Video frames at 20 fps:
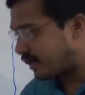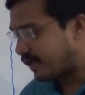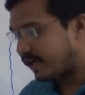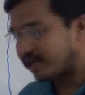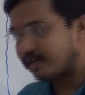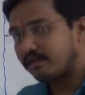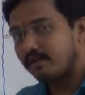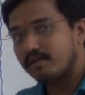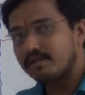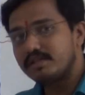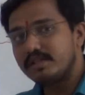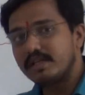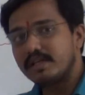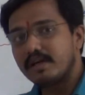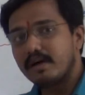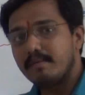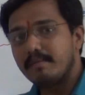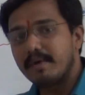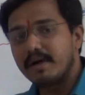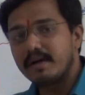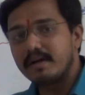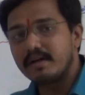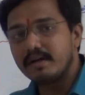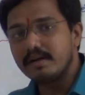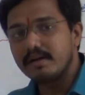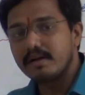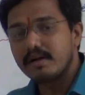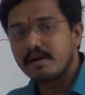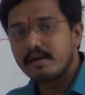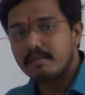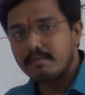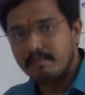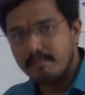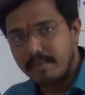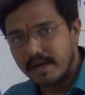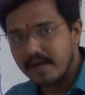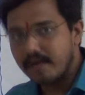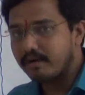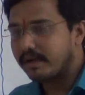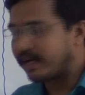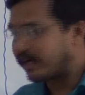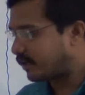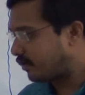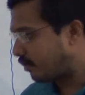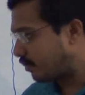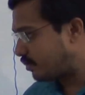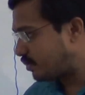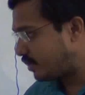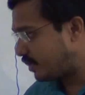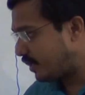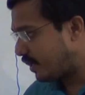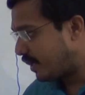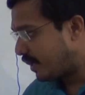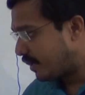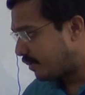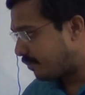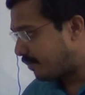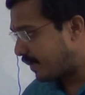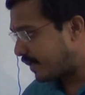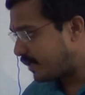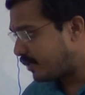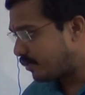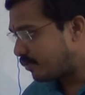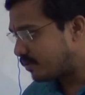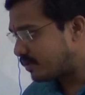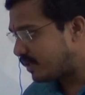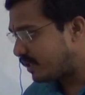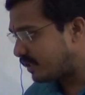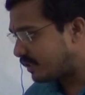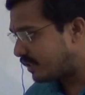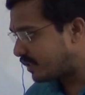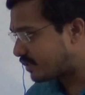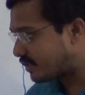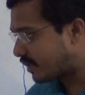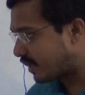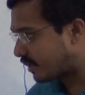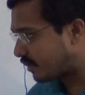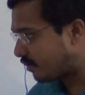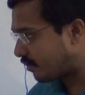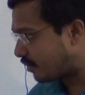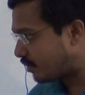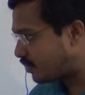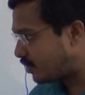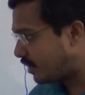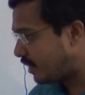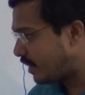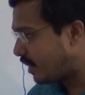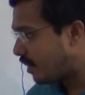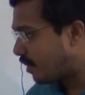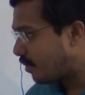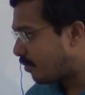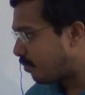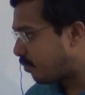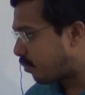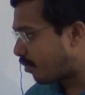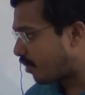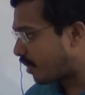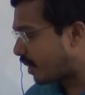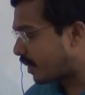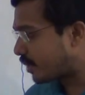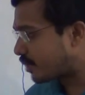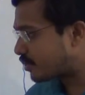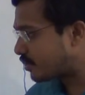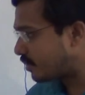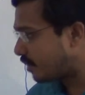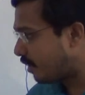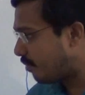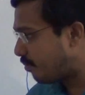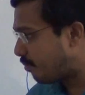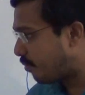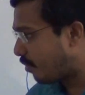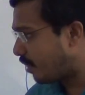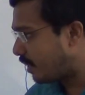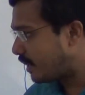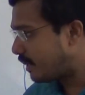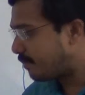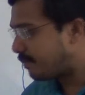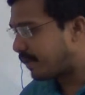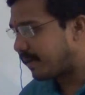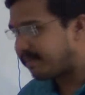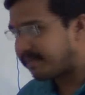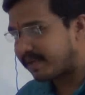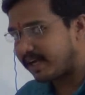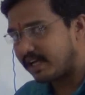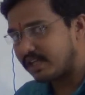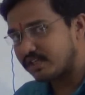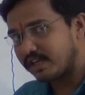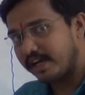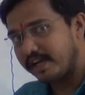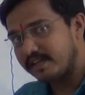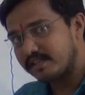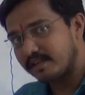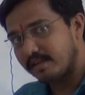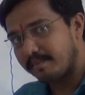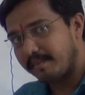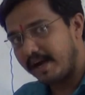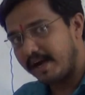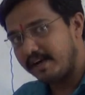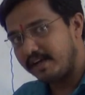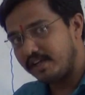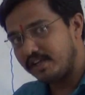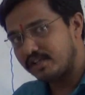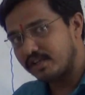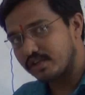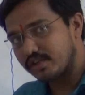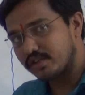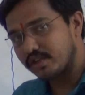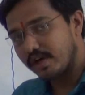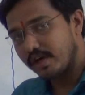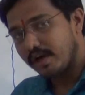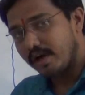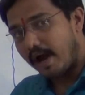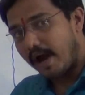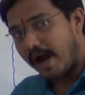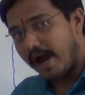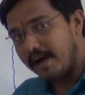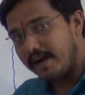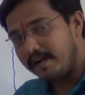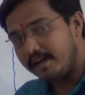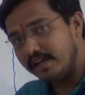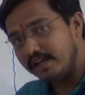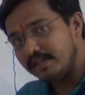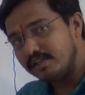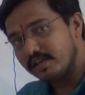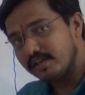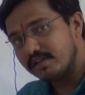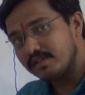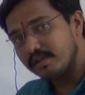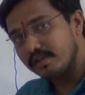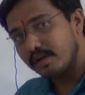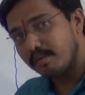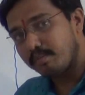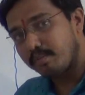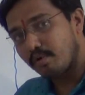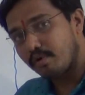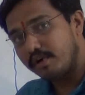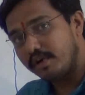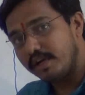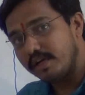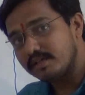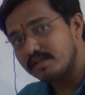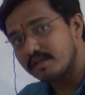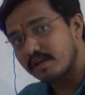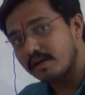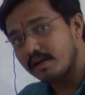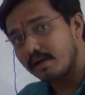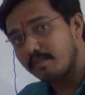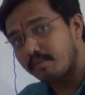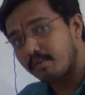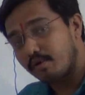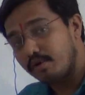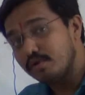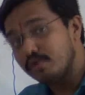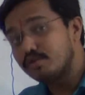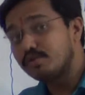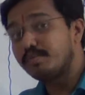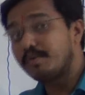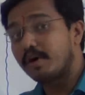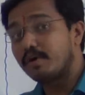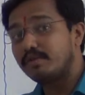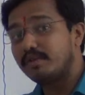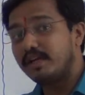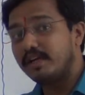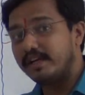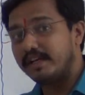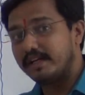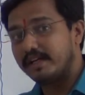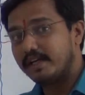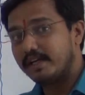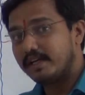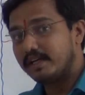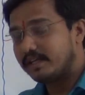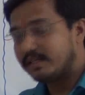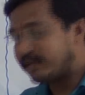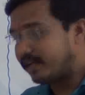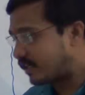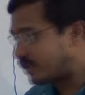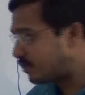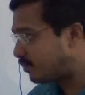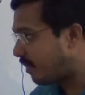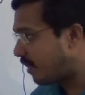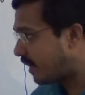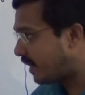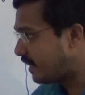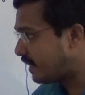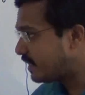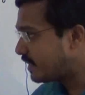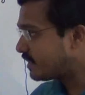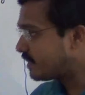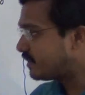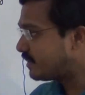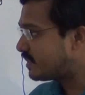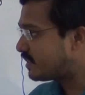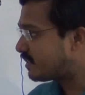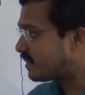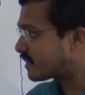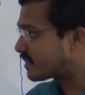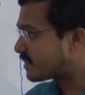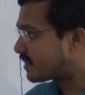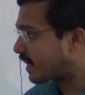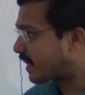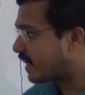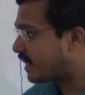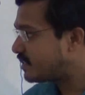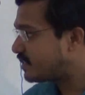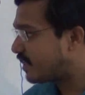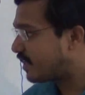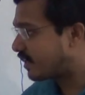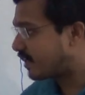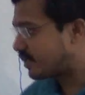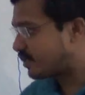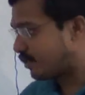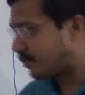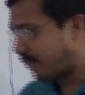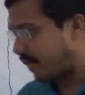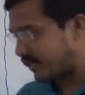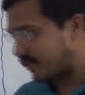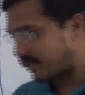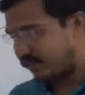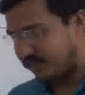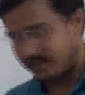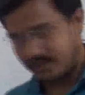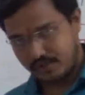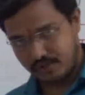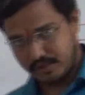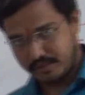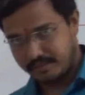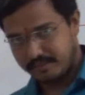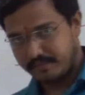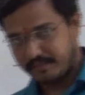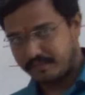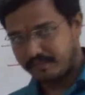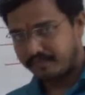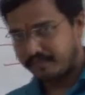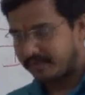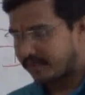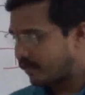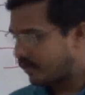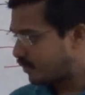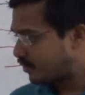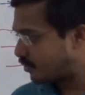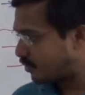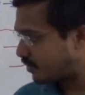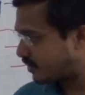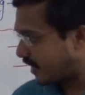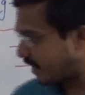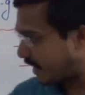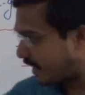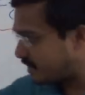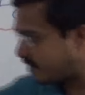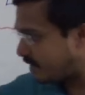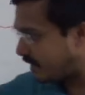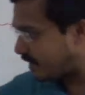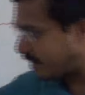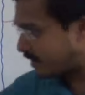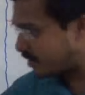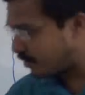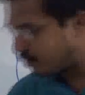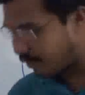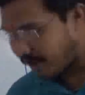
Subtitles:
technology come under biotechnology. By using this technology, production of polypeptide chains of antigens. Antigens and proteins are produced modally. That's why this is the second generation vaccines. So second generation